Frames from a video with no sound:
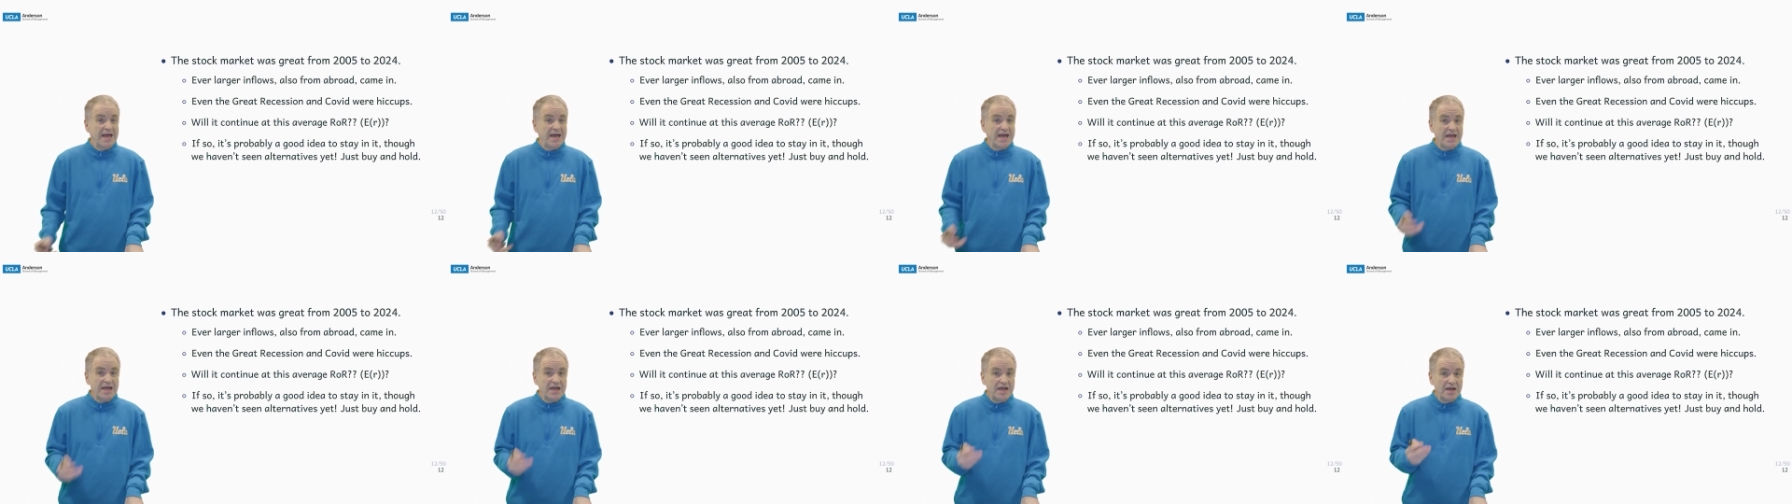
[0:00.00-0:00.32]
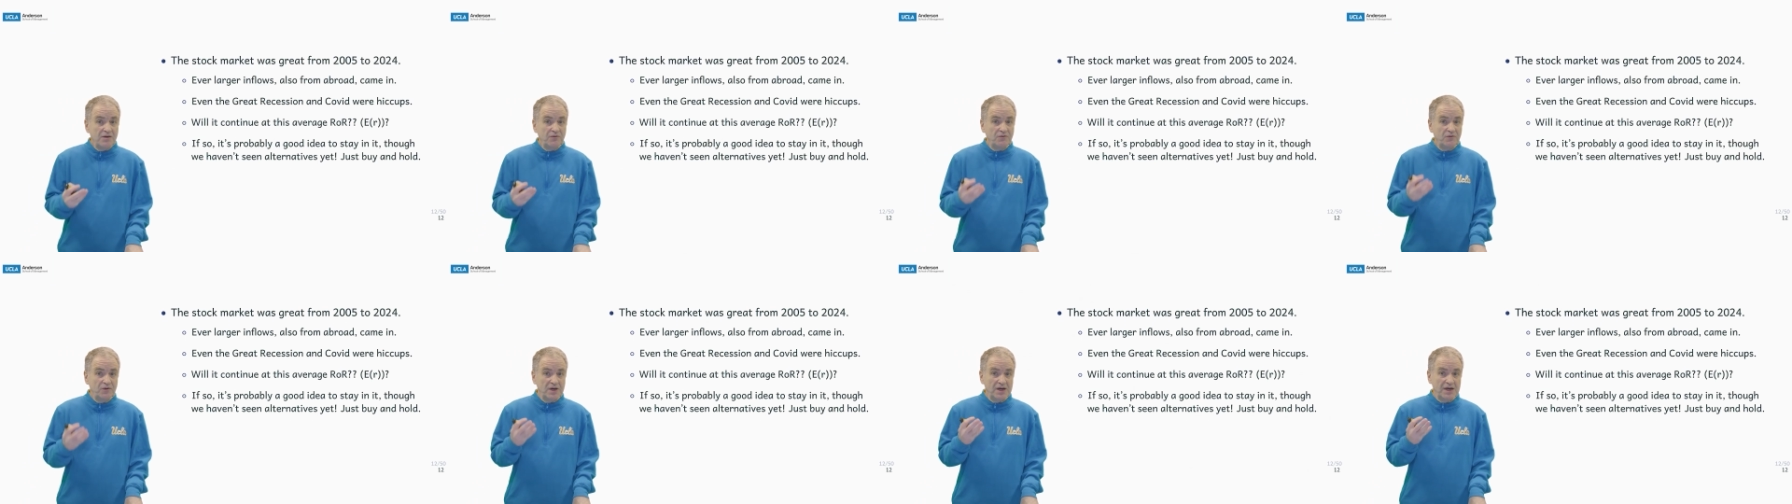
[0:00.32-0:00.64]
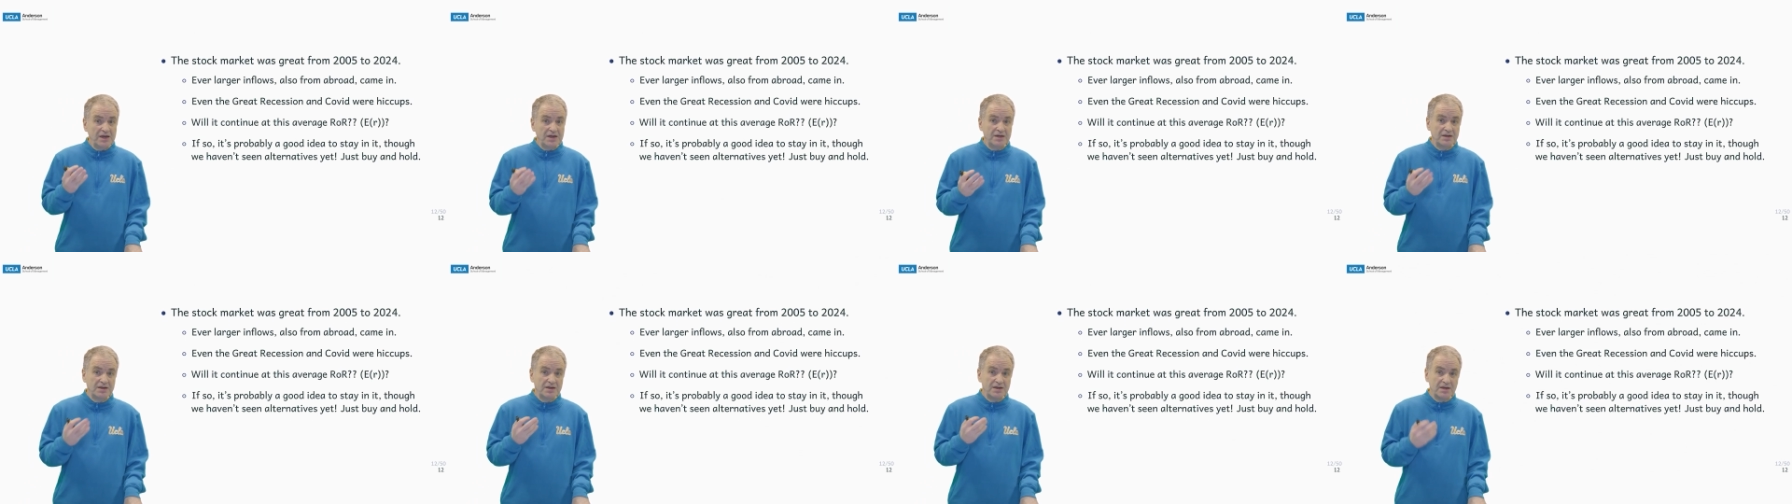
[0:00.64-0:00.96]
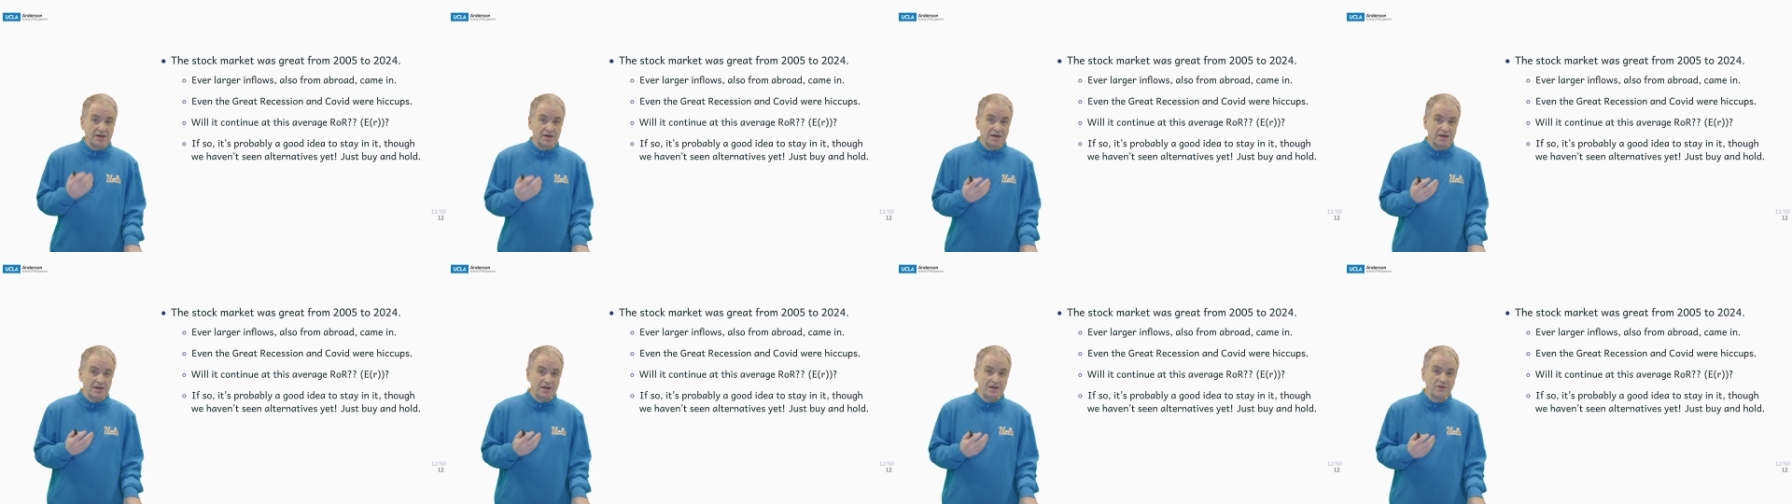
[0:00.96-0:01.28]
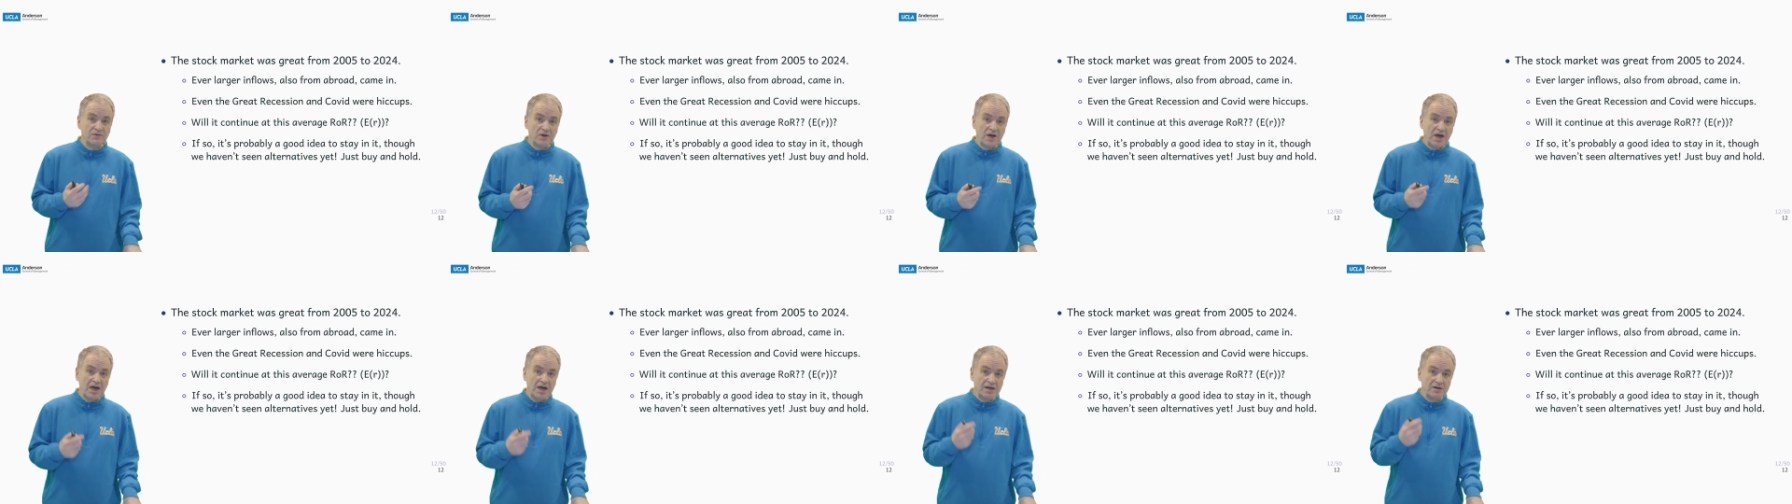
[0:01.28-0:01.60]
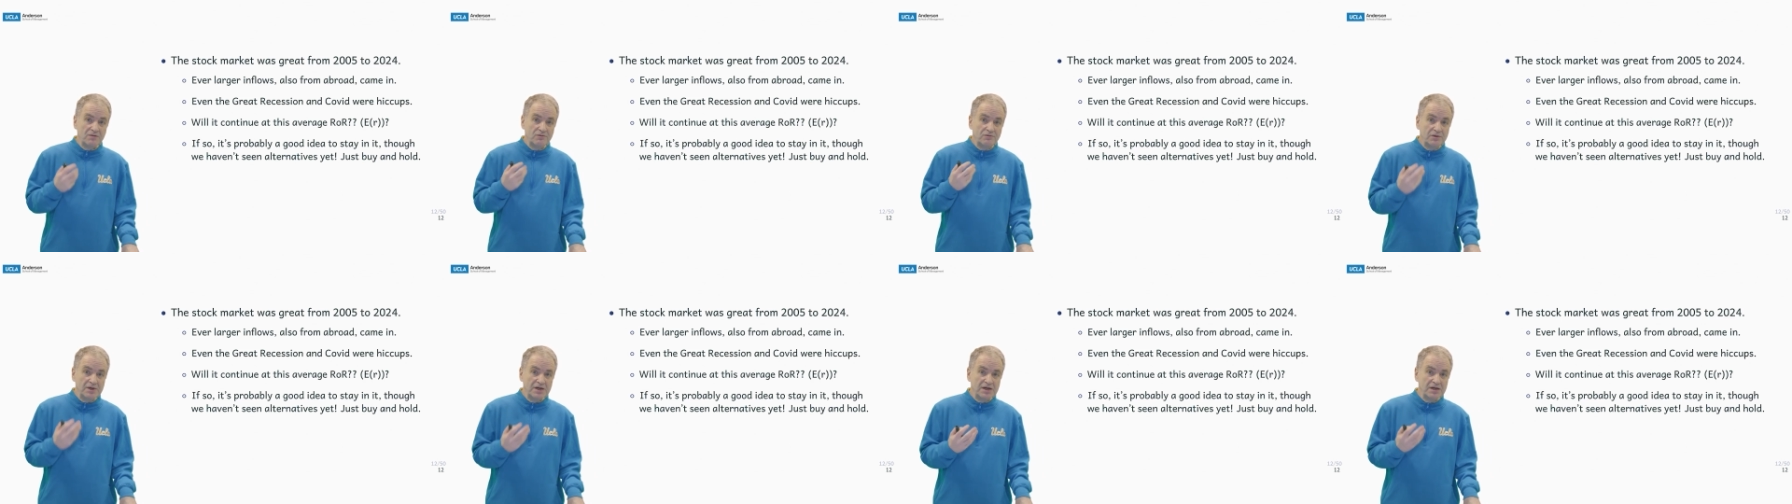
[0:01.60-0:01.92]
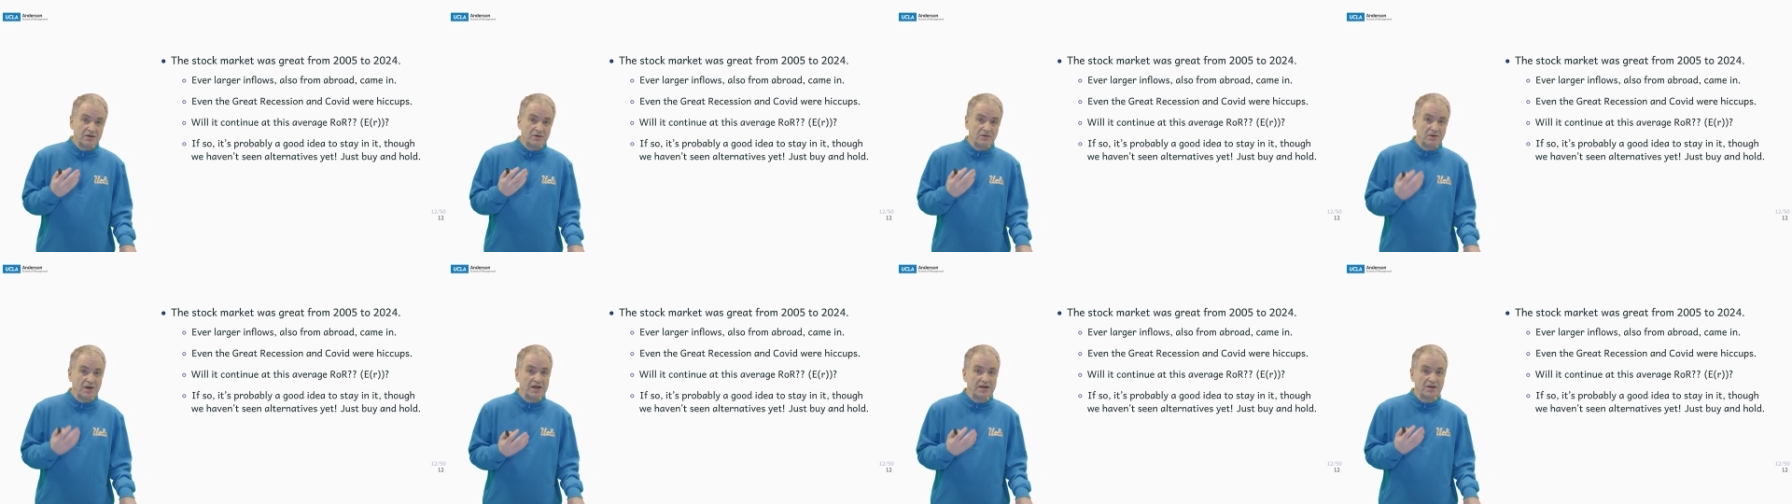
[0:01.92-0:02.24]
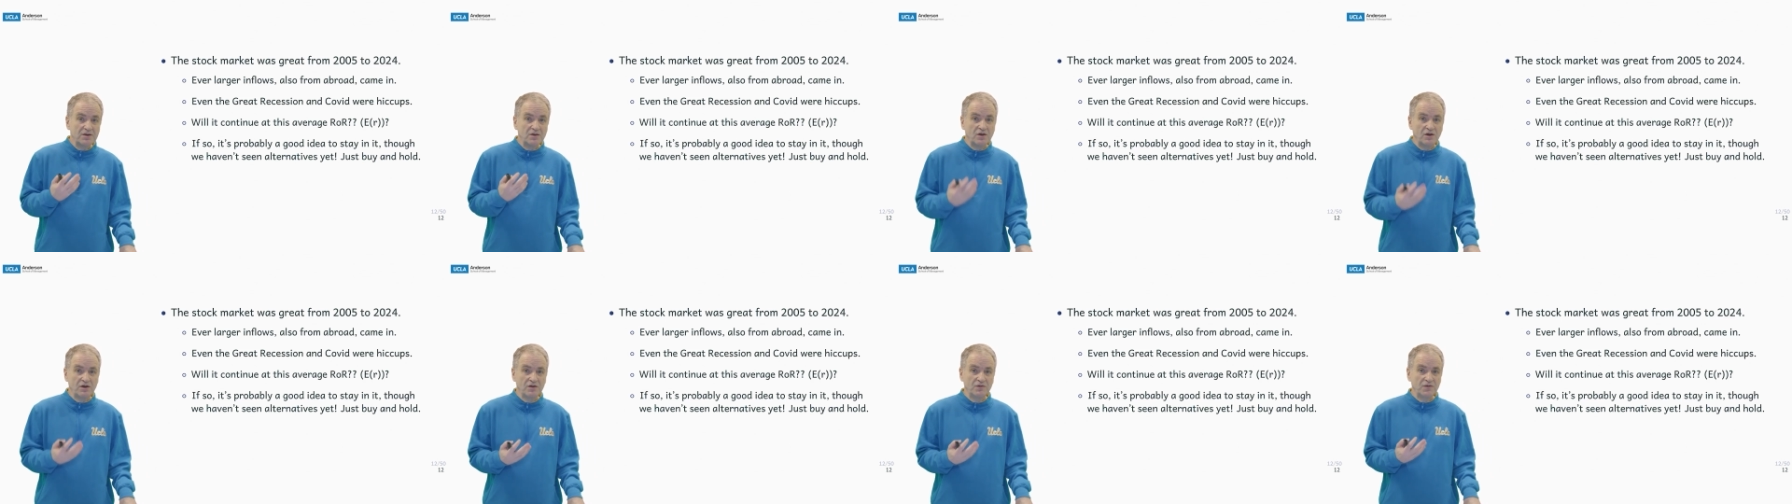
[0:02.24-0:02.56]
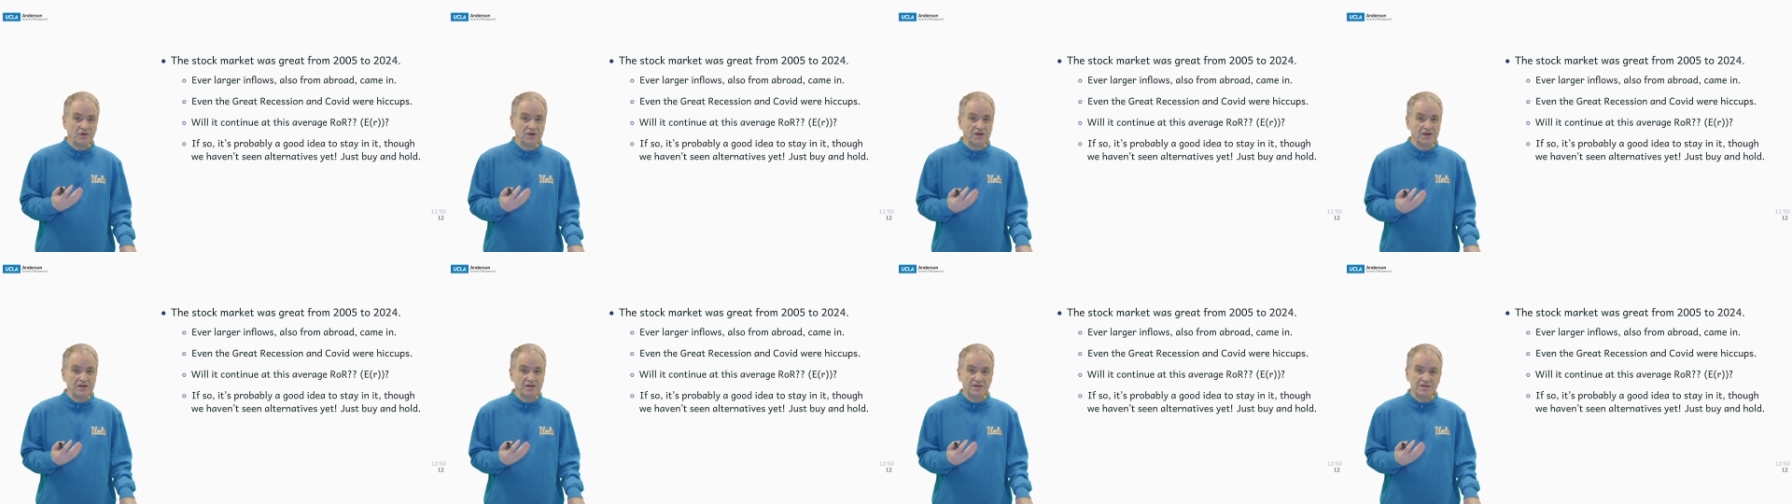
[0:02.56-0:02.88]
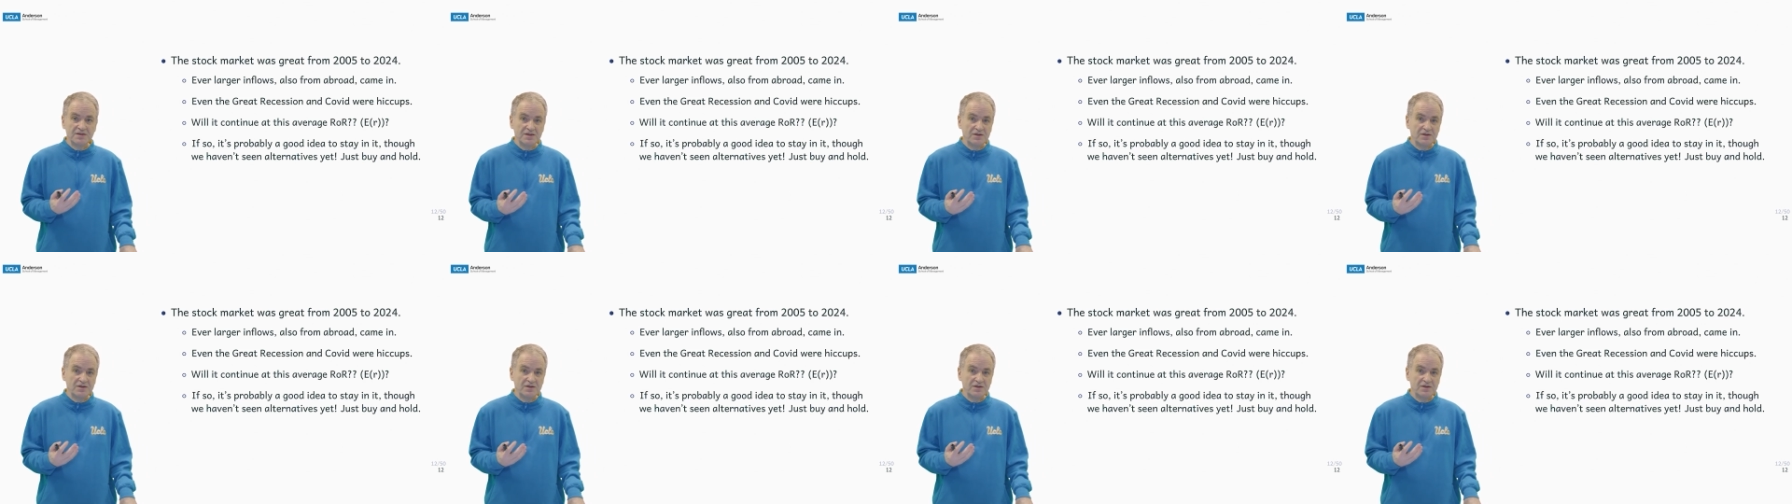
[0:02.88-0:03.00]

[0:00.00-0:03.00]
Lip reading: If it did, if I had real great confidence,